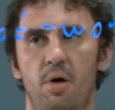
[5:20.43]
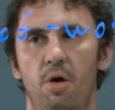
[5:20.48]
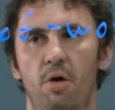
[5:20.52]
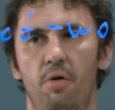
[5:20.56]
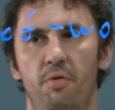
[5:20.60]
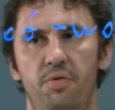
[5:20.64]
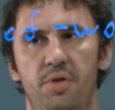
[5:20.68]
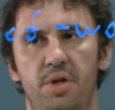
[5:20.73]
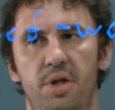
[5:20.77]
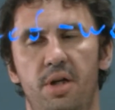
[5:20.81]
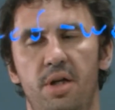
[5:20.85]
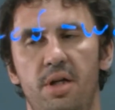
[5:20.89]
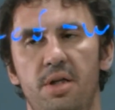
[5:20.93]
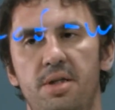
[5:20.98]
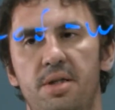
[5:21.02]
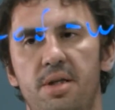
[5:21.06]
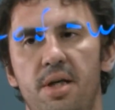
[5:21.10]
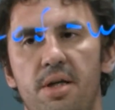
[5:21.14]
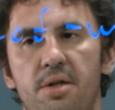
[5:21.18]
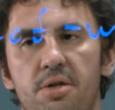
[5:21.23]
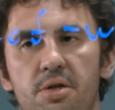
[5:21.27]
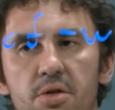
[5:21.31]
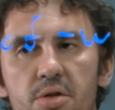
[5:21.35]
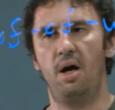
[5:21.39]
of the
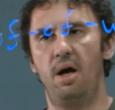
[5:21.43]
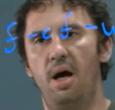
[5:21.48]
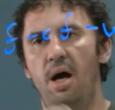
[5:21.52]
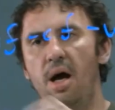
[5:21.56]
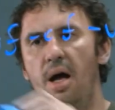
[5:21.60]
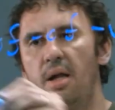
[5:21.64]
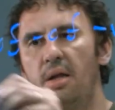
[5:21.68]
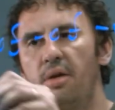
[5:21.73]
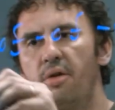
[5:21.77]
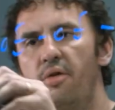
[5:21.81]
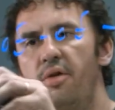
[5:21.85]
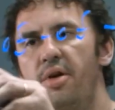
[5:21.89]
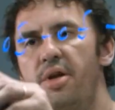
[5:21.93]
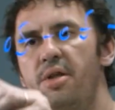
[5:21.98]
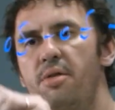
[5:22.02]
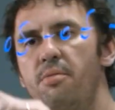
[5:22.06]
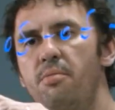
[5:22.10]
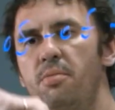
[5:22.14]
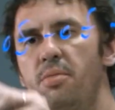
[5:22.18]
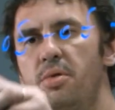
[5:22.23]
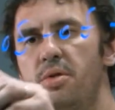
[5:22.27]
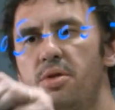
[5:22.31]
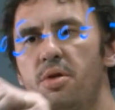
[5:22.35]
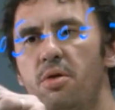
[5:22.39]
consensus
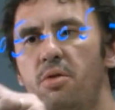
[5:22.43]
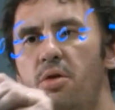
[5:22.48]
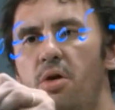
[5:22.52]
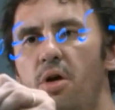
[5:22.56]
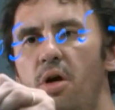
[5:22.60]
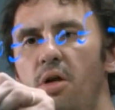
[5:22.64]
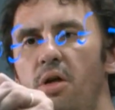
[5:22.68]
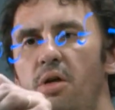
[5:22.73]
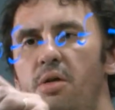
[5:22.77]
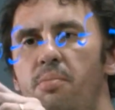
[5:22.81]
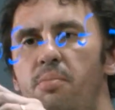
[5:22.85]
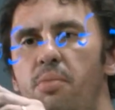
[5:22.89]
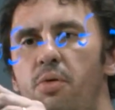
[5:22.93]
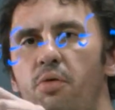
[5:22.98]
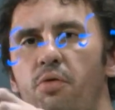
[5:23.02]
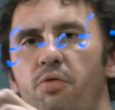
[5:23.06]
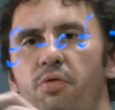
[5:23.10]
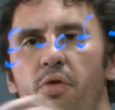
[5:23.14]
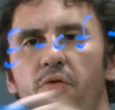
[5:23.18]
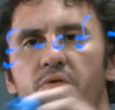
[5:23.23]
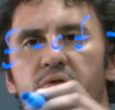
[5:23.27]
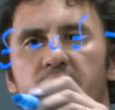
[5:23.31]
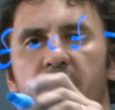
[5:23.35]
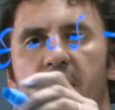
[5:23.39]
algorithm, so-called
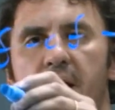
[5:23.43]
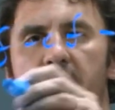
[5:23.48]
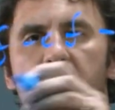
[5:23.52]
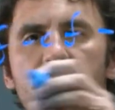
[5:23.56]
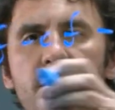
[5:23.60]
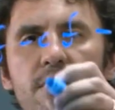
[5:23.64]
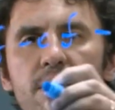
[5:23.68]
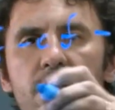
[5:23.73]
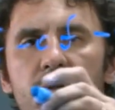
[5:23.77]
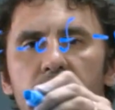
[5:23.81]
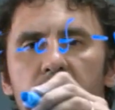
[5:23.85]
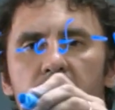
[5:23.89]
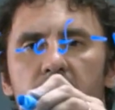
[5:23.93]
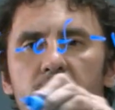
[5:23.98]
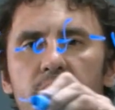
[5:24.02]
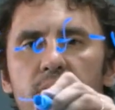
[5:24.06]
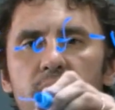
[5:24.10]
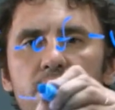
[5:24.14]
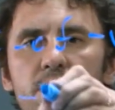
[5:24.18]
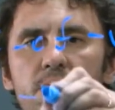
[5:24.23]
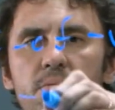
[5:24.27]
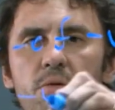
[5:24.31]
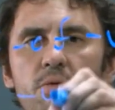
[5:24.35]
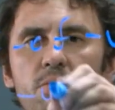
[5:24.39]
proof of stake.
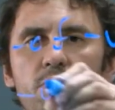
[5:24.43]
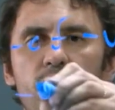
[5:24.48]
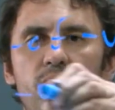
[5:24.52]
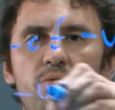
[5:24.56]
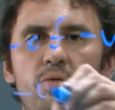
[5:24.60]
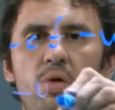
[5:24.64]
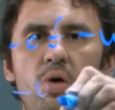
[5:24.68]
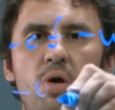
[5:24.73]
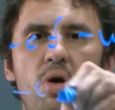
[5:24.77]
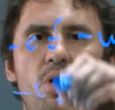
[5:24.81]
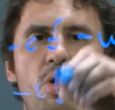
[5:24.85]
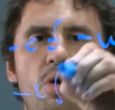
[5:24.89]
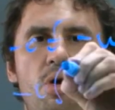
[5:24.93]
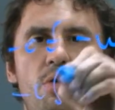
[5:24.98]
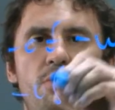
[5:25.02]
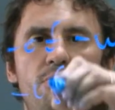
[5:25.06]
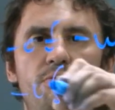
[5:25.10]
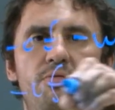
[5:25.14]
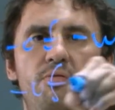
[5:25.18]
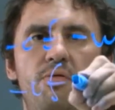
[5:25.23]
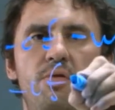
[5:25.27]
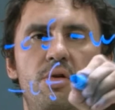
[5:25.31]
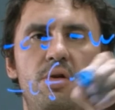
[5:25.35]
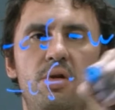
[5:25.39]
Proof
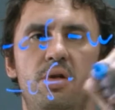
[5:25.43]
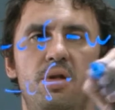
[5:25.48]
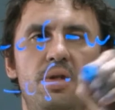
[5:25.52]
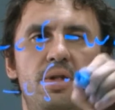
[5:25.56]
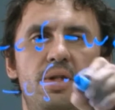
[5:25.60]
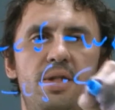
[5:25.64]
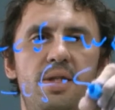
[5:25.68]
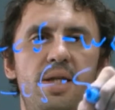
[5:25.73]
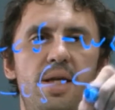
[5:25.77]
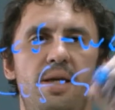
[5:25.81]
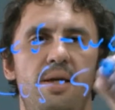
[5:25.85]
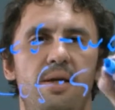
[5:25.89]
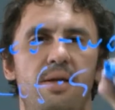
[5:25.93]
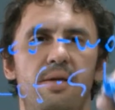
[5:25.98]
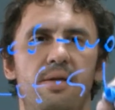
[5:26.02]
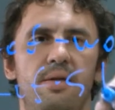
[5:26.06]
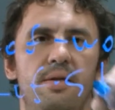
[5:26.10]
of stake.